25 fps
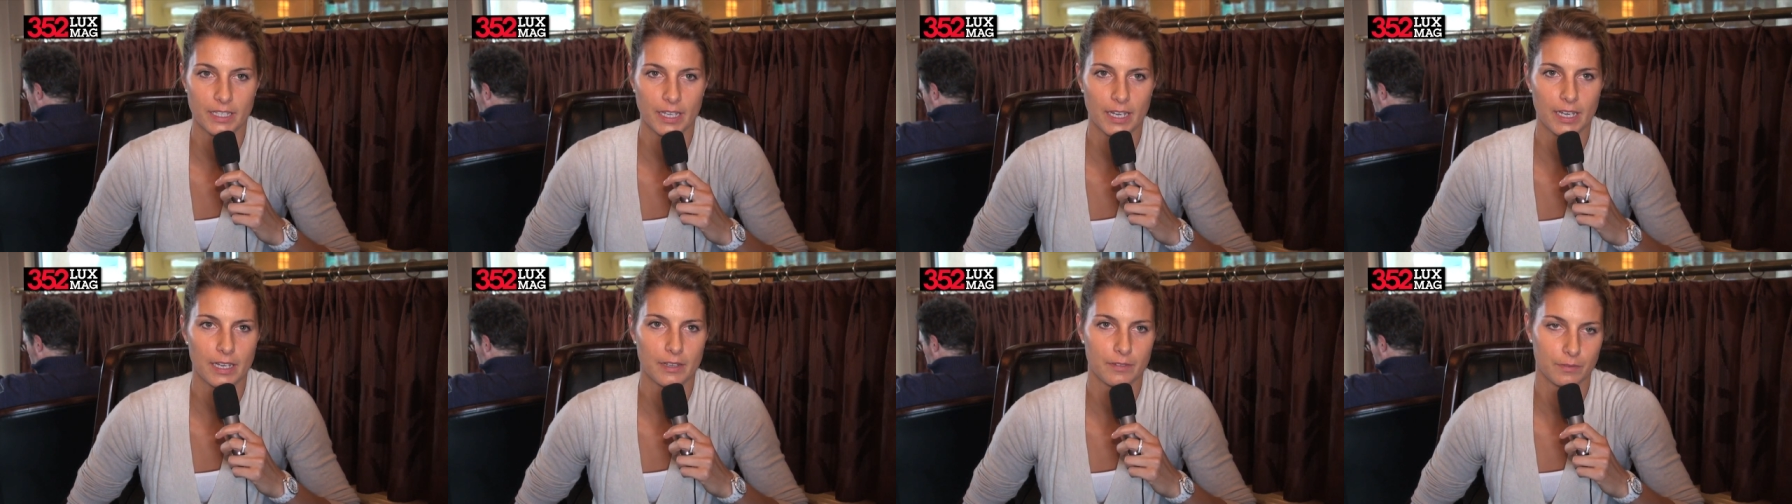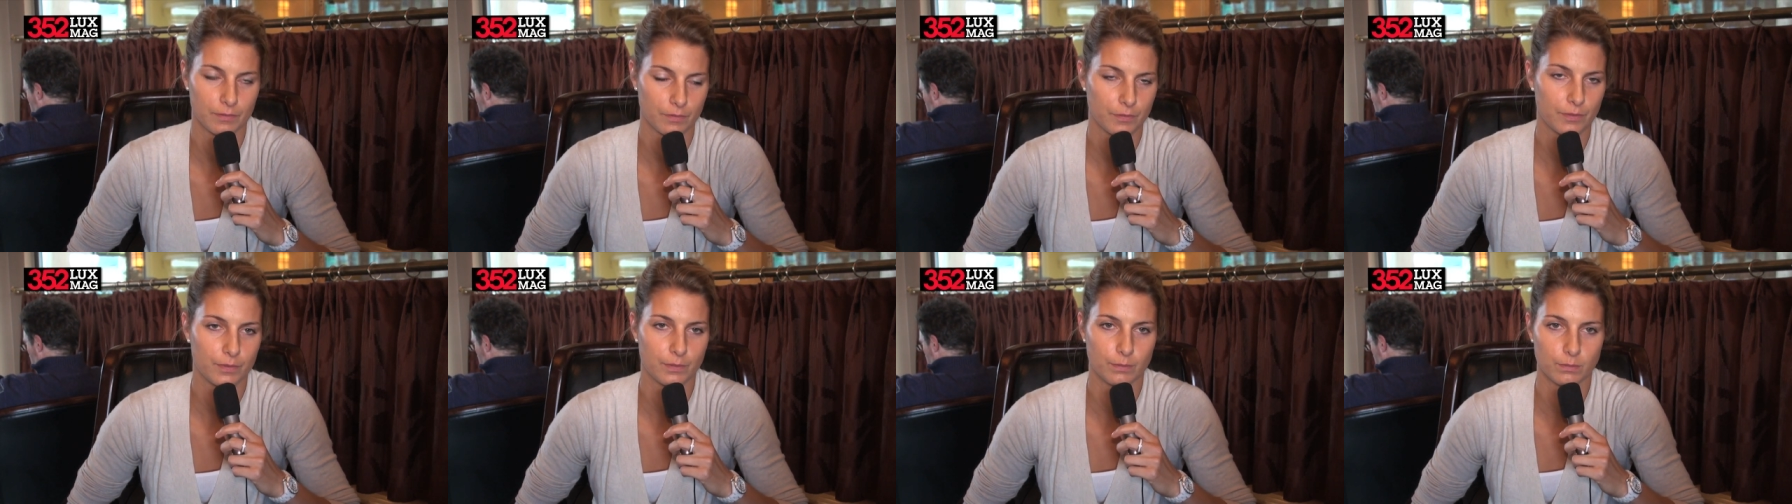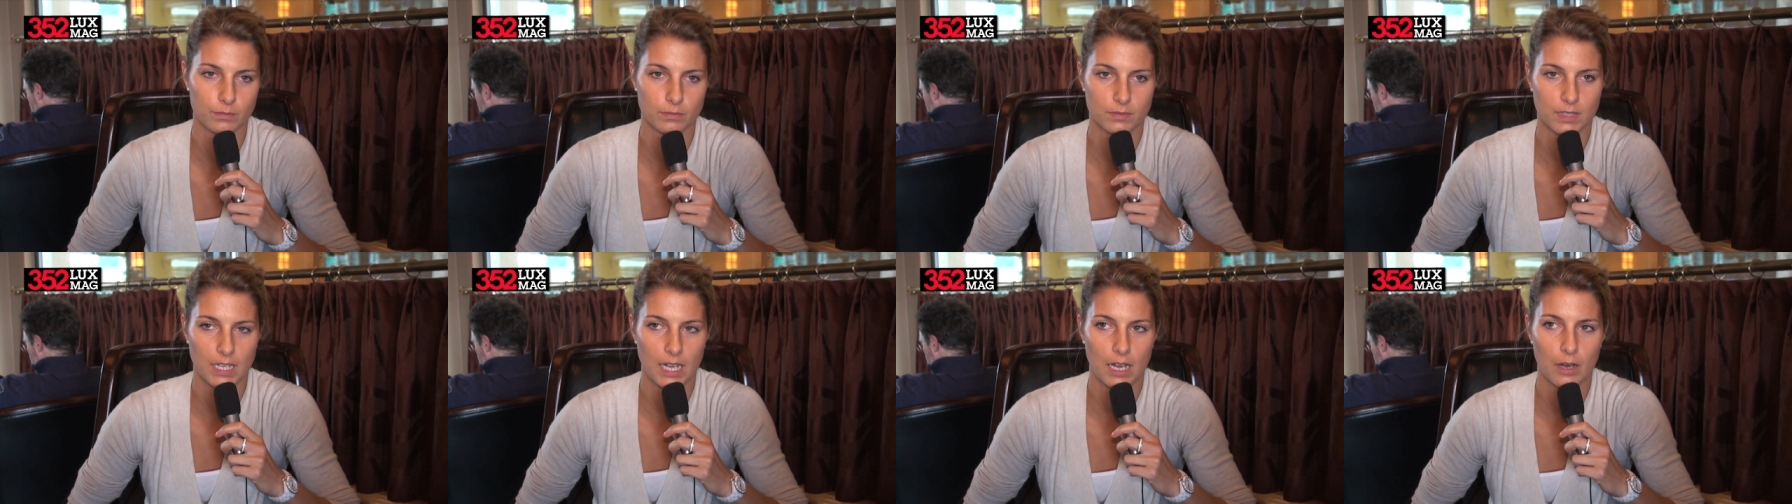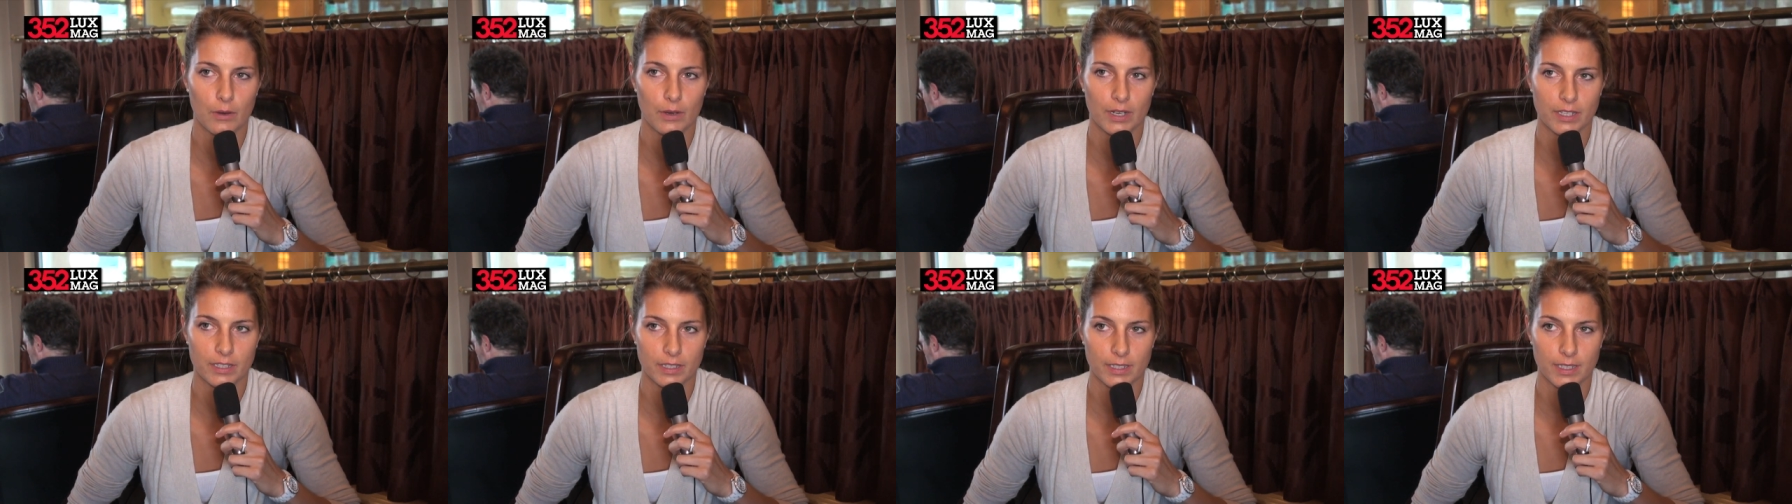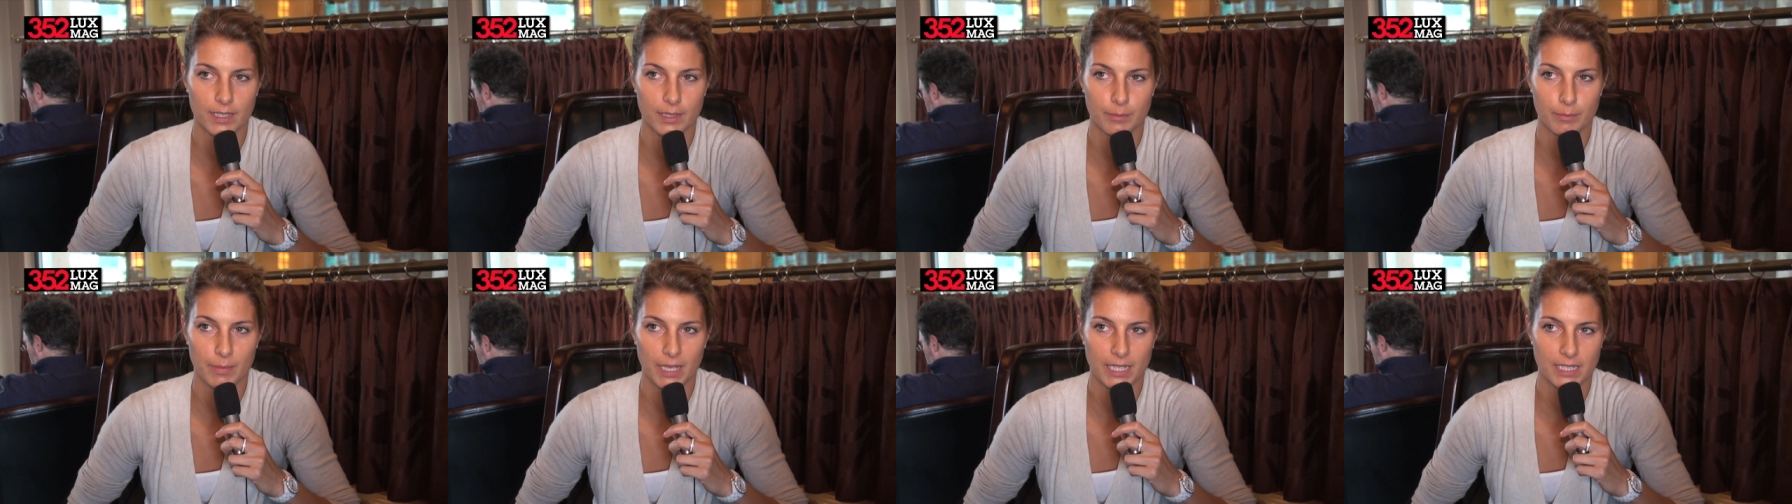yeah, now
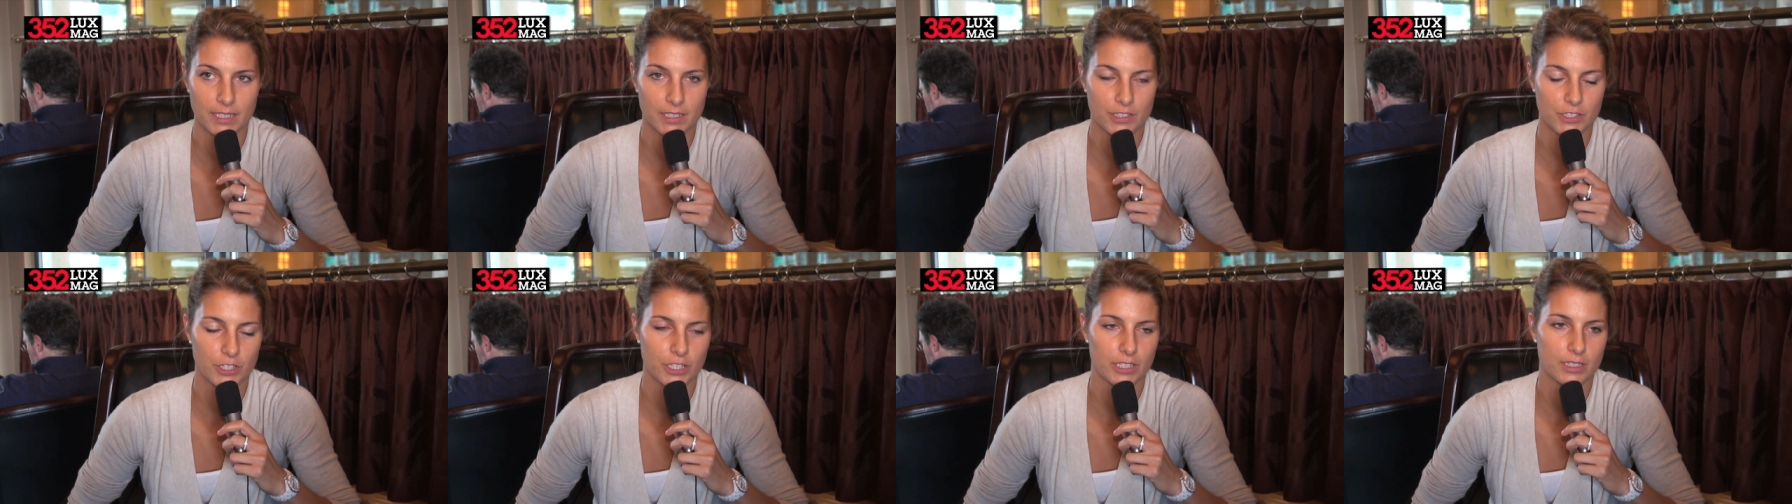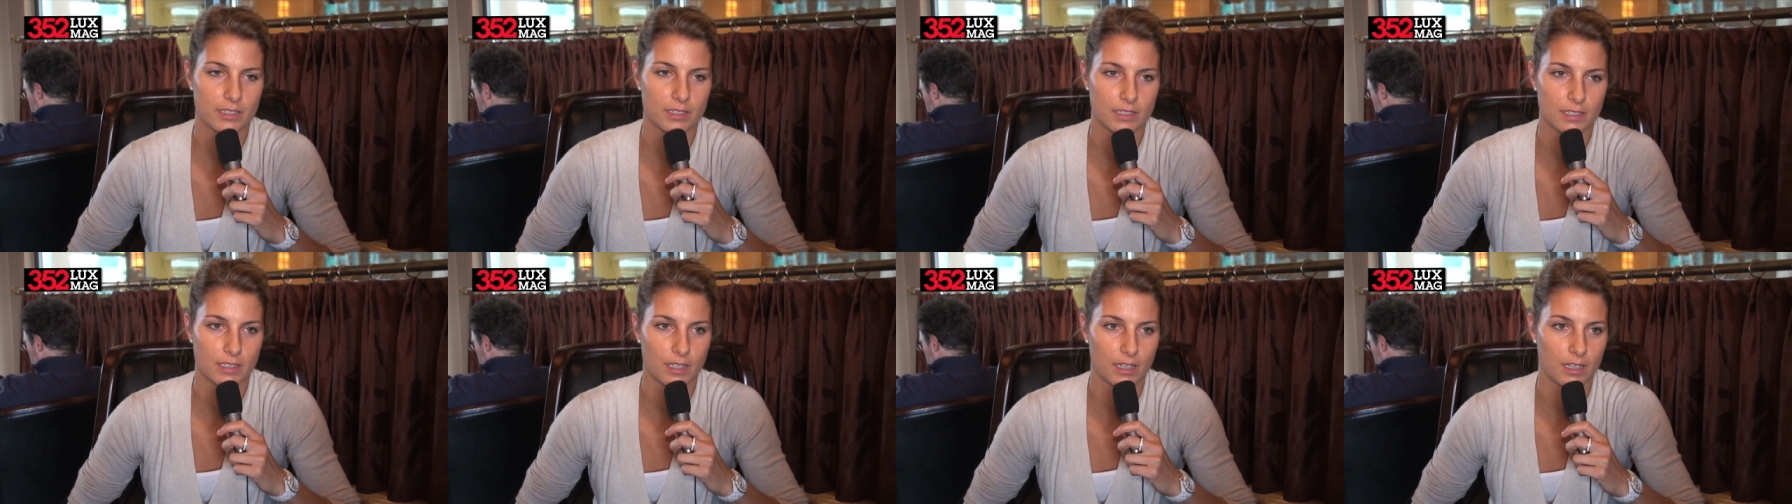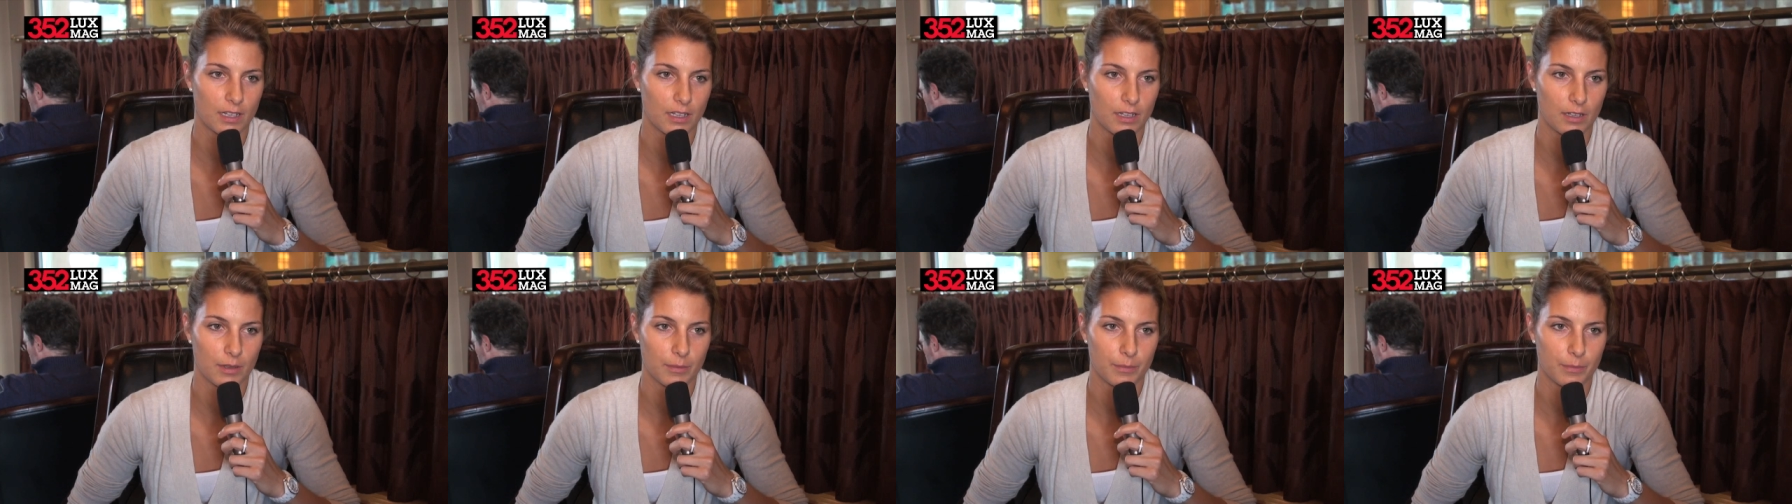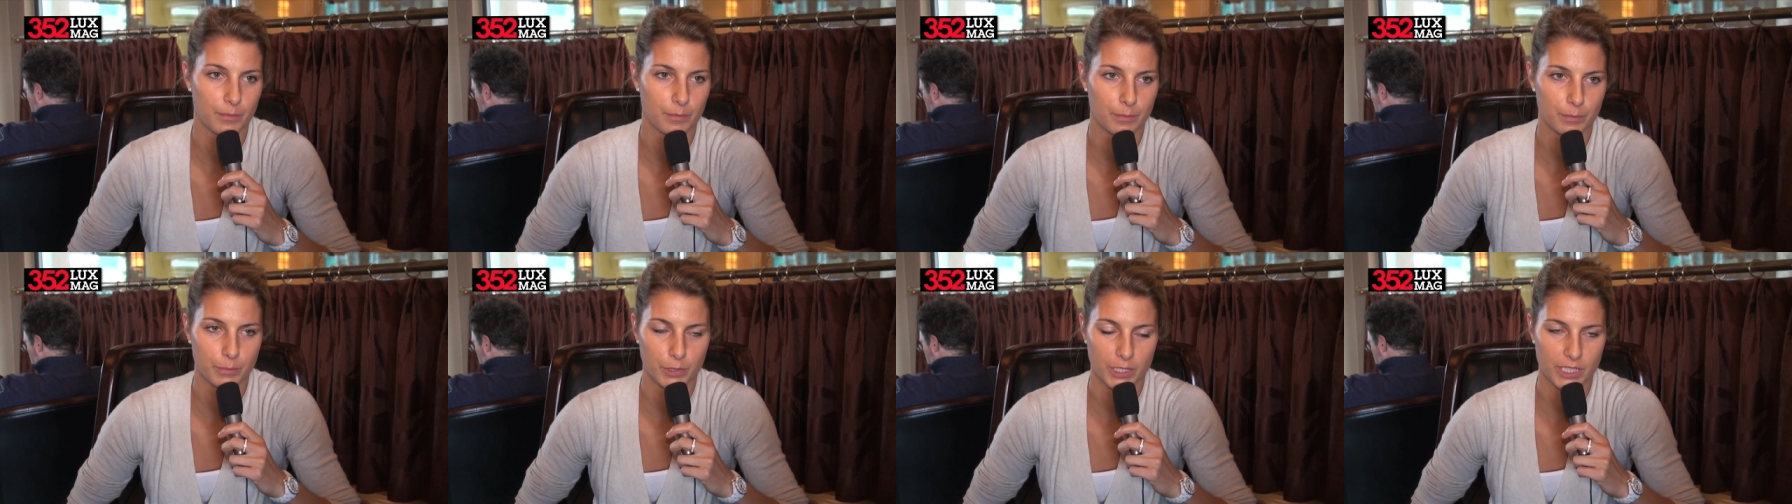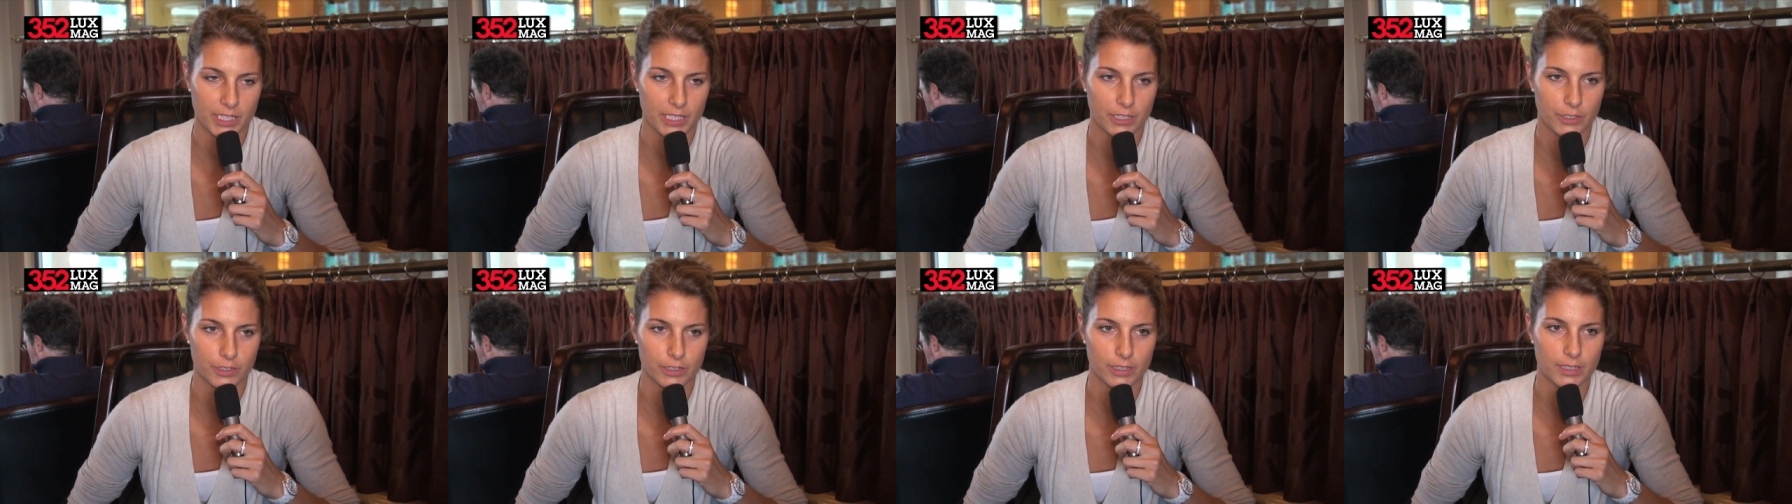I manage it um,
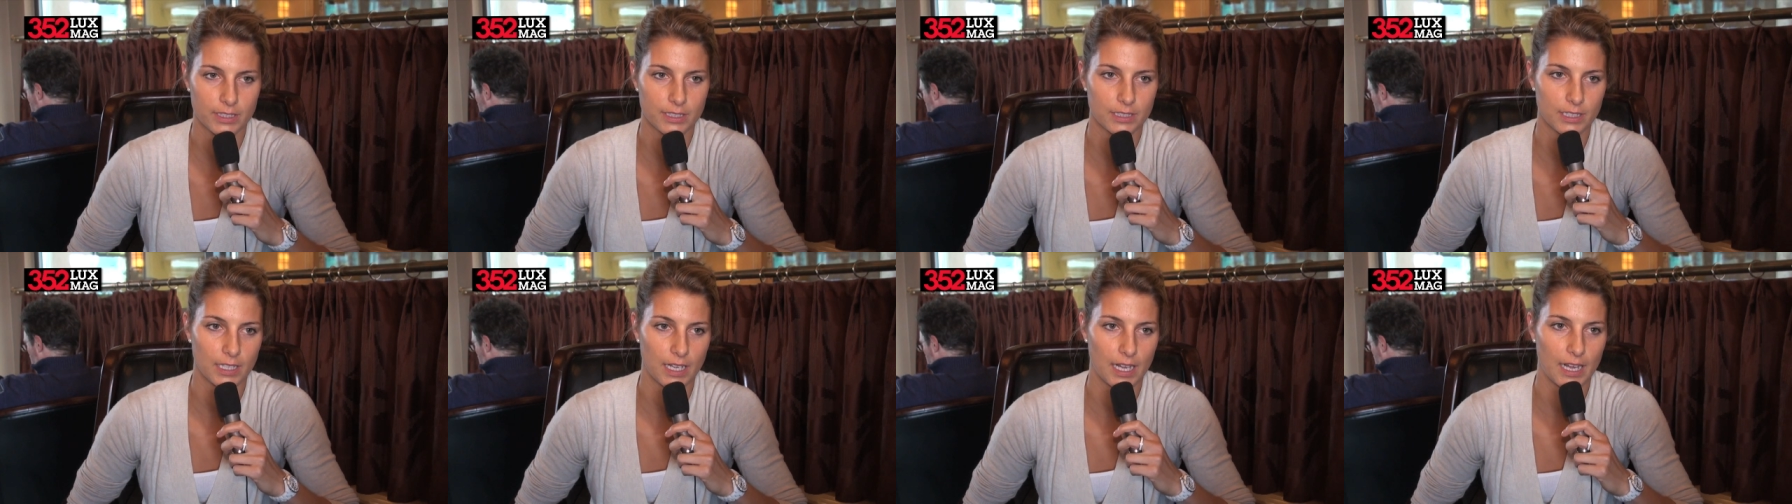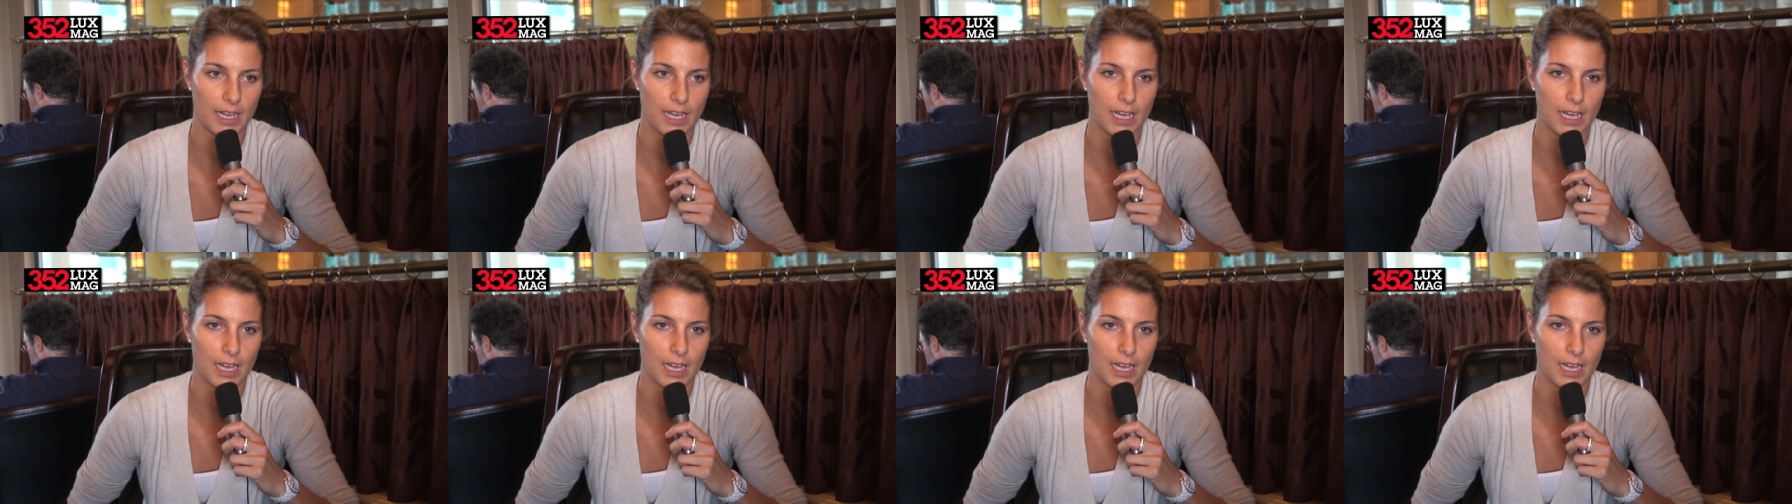pretty good.